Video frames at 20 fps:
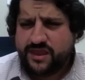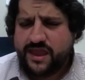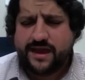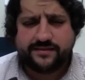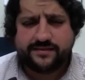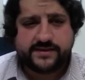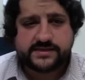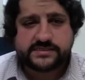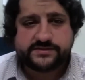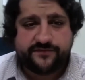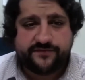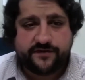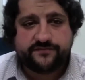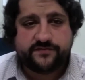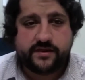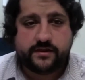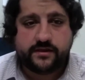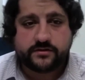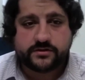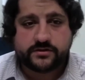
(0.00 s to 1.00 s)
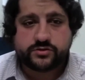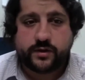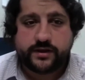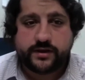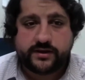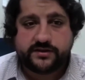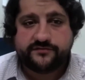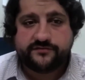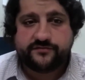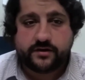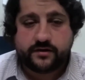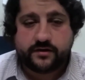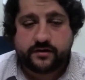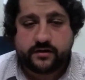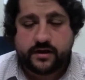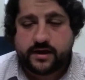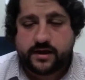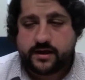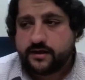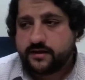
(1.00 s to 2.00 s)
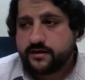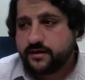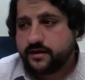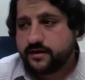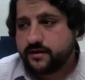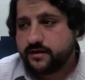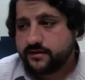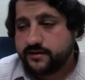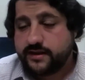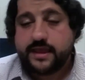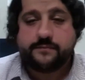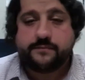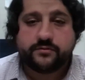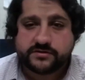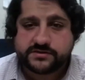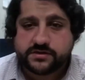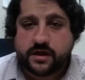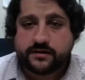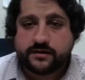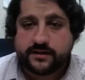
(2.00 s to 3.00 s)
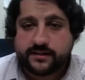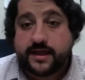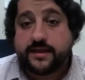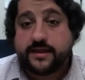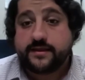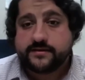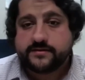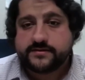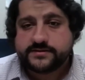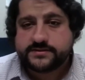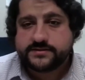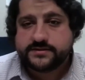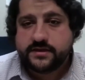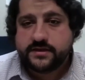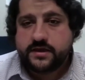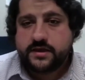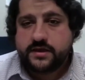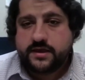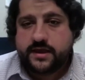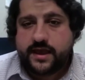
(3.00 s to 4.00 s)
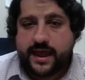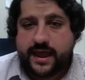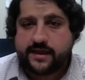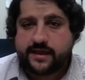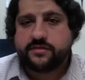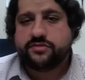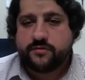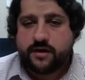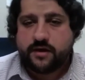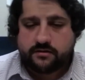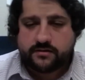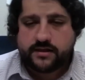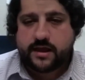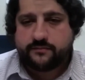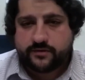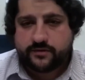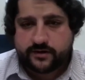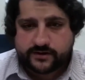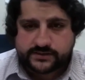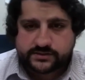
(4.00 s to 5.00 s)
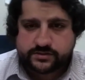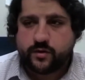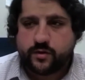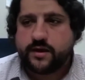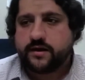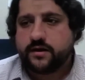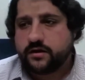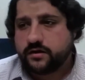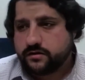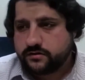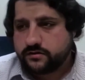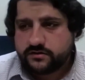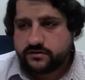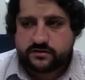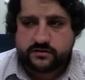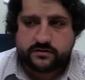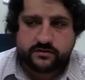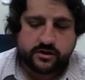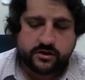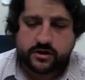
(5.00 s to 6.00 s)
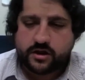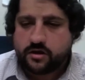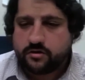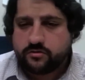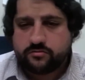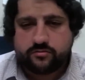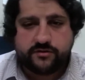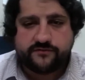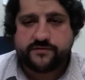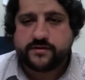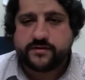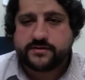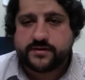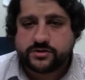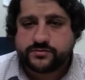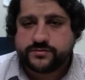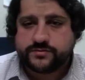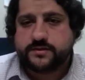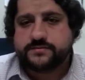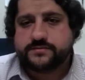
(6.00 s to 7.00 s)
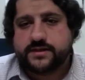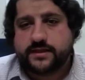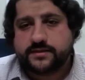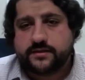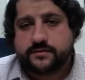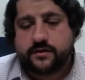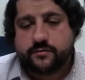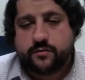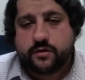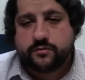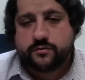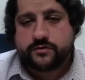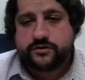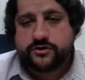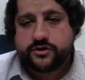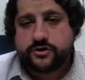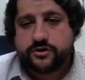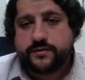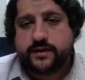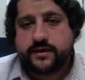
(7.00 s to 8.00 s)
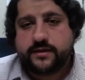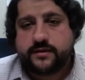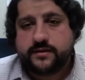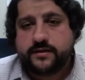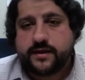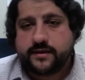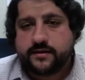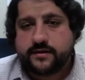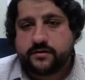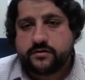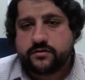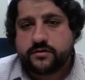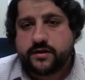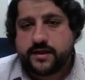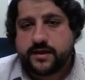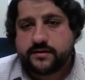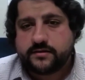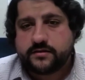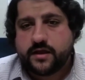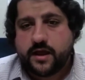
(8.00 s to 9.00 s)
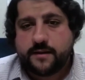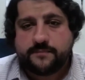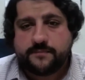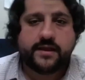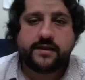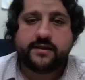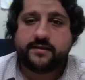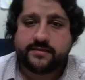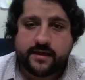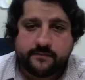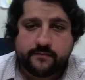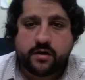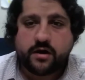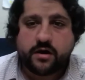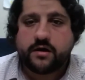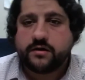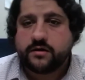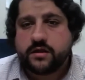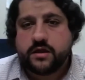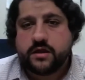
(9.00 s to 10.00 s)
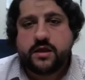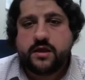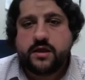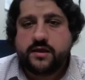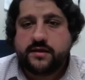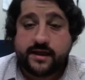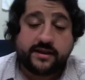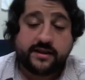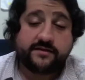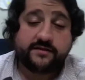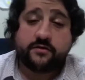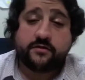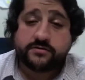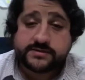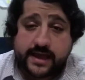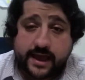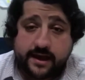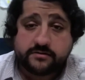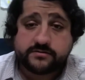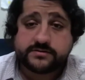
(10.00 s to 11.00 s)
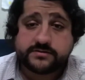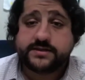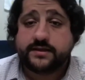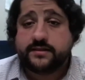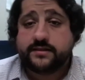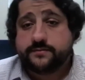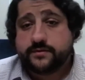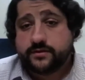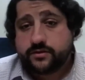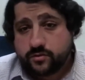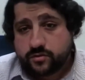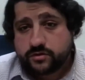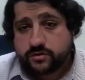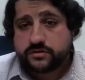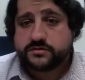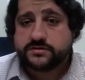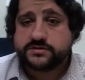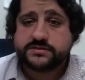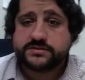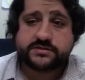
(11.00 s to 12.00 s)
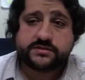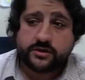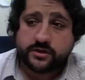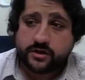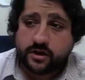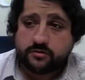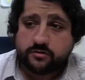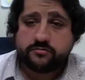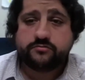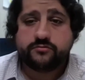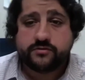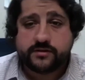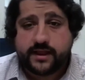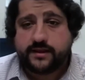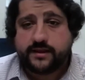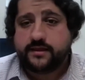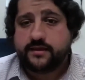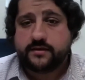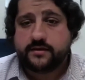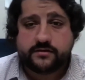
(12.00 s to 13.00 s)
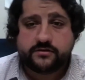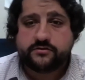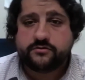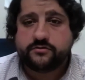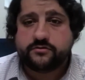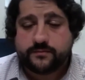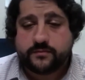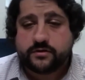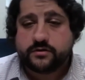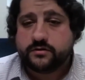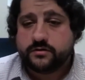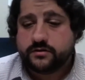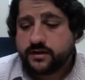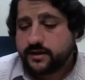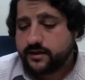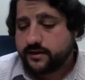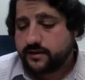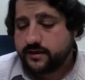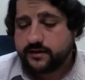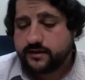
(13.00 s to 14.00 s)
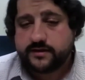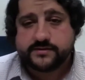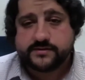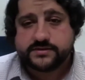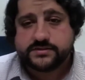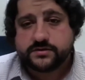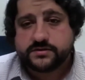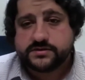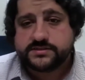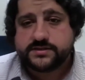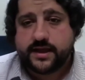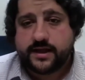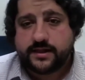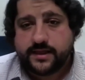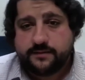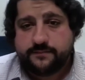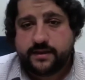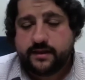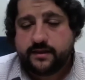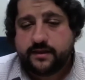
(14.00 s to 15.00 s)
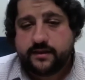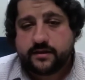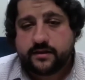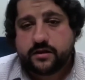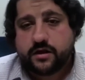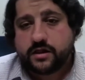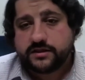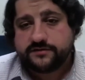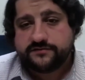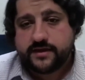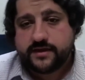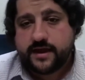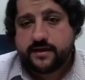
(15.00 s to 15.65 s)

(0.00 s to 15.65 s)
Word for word: at least 15 or 20 different uh, uh, neighbors on Lennox and throughout Library Square. You know, we've been in touch with them to let them know what we're doing and and updating them on getting folks housed, getting them indoors. You know, relating criminal uh, uh concerns to LAPD and all of